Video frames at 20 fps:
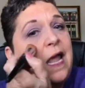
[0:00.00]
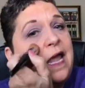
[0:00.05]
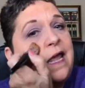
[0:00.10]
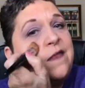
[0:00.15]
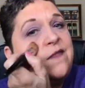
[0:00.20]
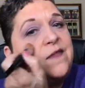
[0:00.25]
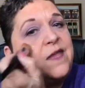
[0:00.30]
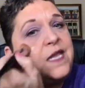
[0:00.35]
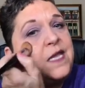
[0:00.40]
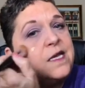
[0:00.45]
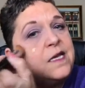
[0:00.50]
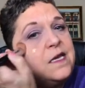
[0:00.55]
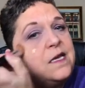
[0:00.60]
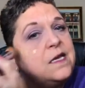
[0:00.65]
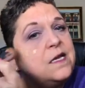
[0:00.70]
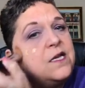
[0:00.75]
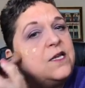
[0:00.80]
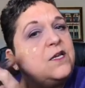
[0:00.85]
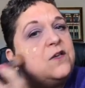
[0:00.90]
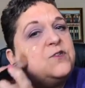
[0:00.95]
And then
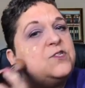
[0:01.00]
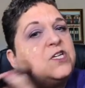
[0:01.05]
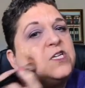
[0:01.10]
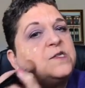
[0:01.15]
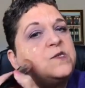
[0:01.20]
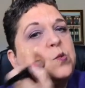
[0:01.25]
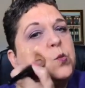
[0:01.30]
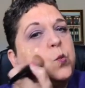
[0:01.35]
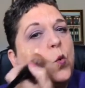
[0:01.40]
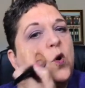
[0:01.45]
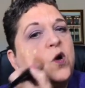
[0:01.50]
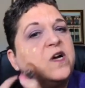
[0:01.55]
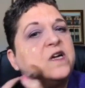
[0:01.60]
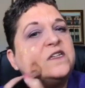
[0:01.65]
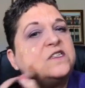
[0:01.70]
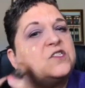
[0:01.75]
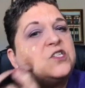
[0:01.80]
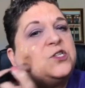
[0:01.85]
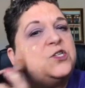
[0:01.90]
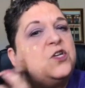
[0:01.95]
you just
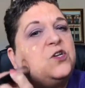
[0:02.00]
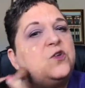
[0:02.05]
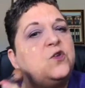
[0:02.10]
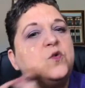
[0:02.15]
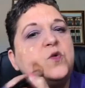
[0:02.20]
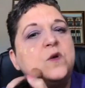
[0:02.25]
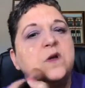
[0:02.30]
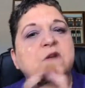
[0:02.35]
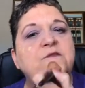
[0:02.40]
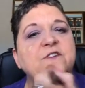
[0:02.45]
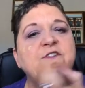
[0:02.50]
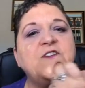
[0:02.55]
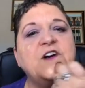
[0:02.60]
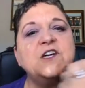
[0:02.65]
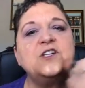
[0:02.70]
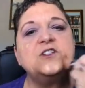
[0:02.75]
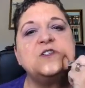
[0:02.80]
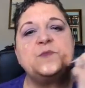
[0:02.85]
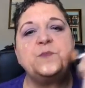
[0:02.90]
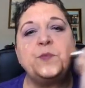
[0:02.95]
want to
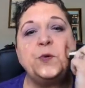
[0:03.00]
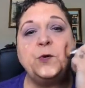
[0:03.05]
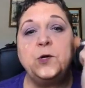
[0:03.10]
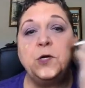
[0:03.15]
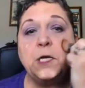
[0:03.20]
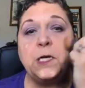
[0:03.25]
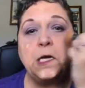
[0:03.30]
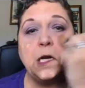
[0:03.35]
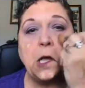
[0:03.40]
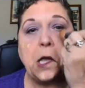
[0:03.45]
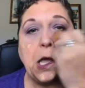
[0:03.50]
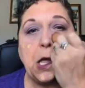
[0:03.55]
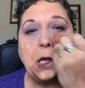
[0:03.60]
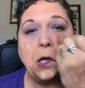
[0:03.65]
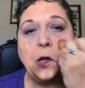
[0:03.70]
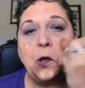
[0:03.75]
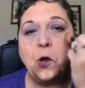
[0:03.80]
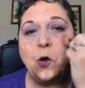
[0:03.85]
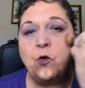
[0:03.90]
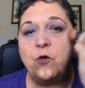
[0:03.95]
first put it
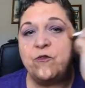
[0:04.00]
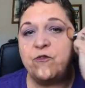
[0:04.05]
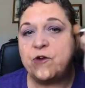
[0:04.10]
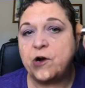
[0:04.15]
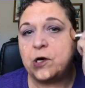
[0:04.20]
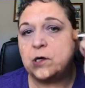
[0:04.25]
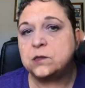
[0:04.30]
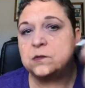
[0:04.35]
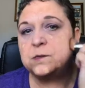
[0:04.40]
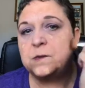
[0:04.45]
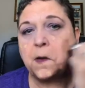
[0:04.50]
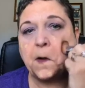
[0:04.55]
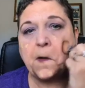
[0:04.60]
all over.